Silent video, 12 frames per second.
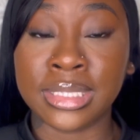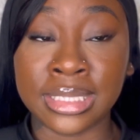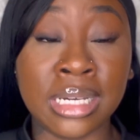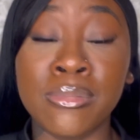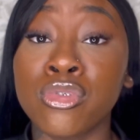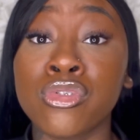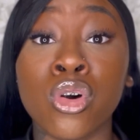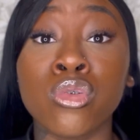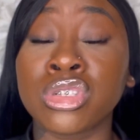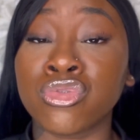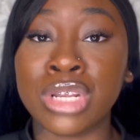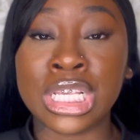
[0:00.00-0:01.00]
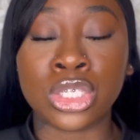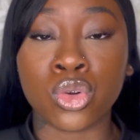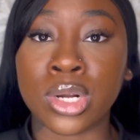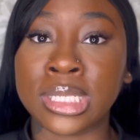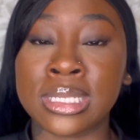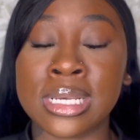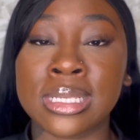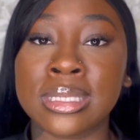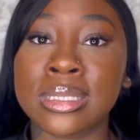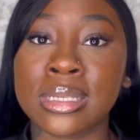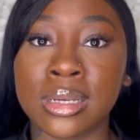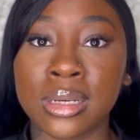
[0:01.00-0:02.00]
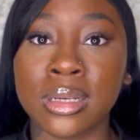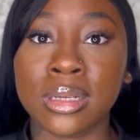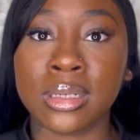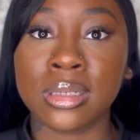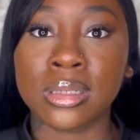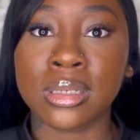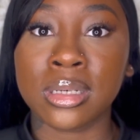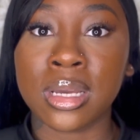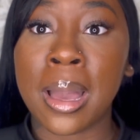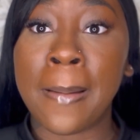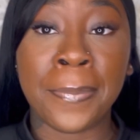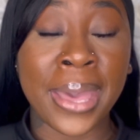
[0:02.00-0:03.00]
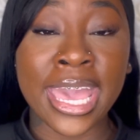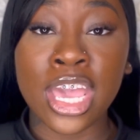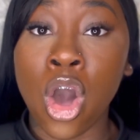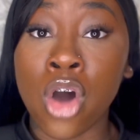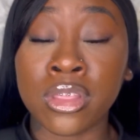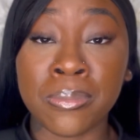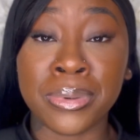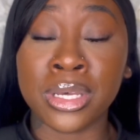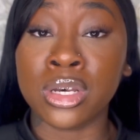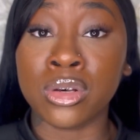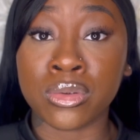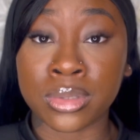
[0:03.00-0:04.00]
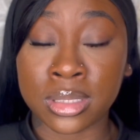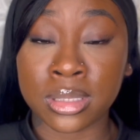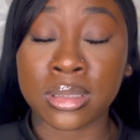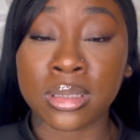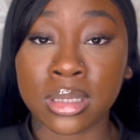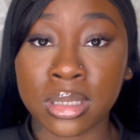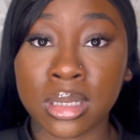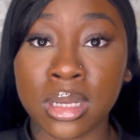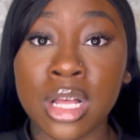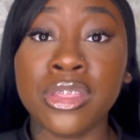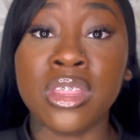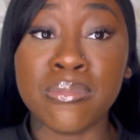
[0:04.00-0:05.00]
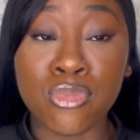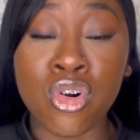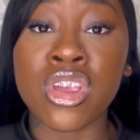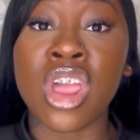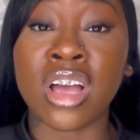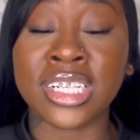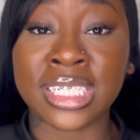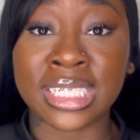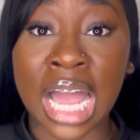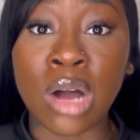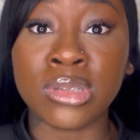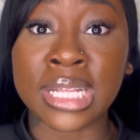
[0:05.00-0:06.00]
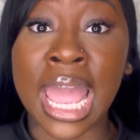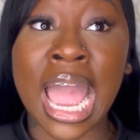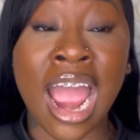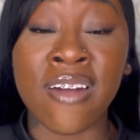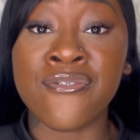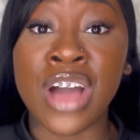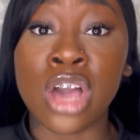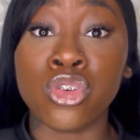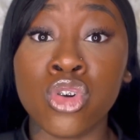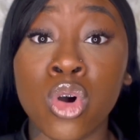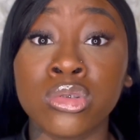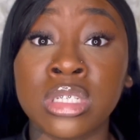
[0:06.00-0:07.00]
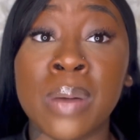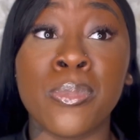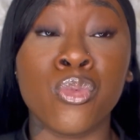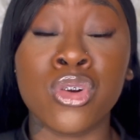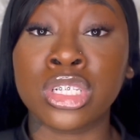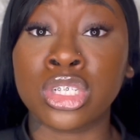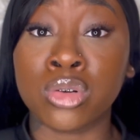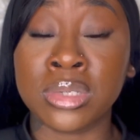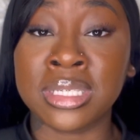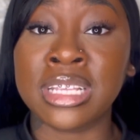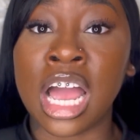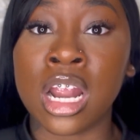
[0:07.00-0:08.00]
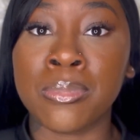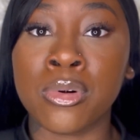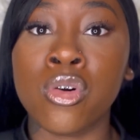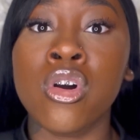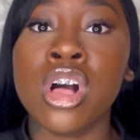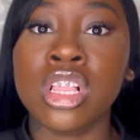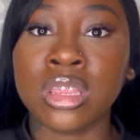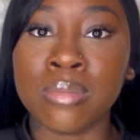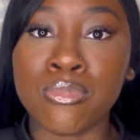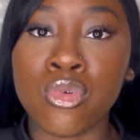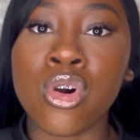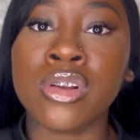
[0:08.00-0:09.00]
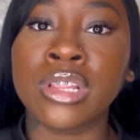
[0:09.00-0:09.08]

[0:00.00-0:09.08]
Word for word: The, those resources. Pay all the bills. The more y'all shout that our value goes up and we're so desirable, the more